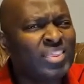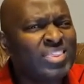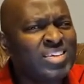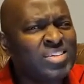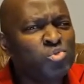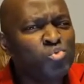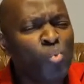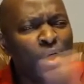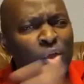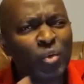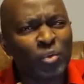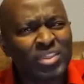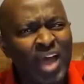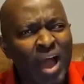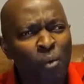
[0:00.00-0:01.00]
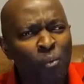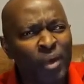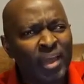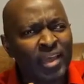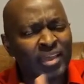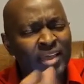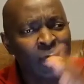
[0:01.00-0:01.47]
this way or that
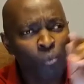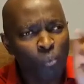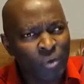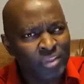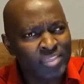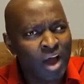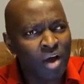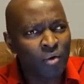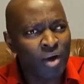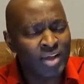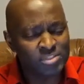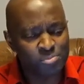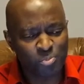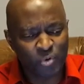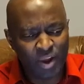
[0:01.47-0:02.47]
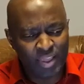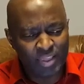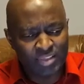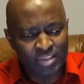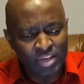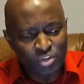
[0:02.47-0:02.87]
way without us praying.